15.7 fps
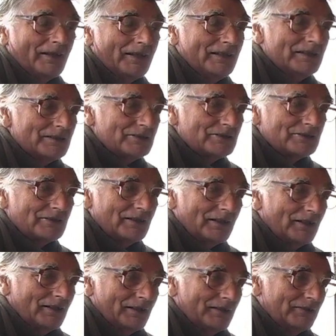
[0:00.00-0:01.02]
Is
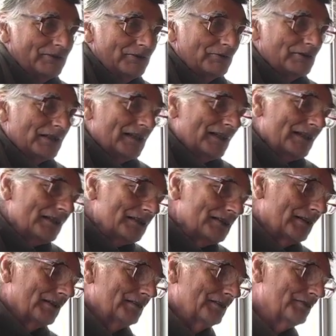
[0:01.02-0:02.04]
you can
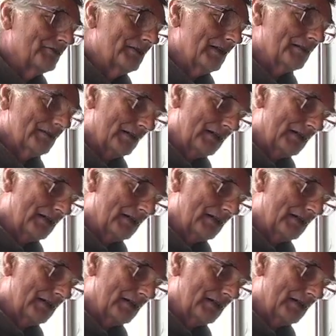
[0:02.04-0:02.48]
either, you get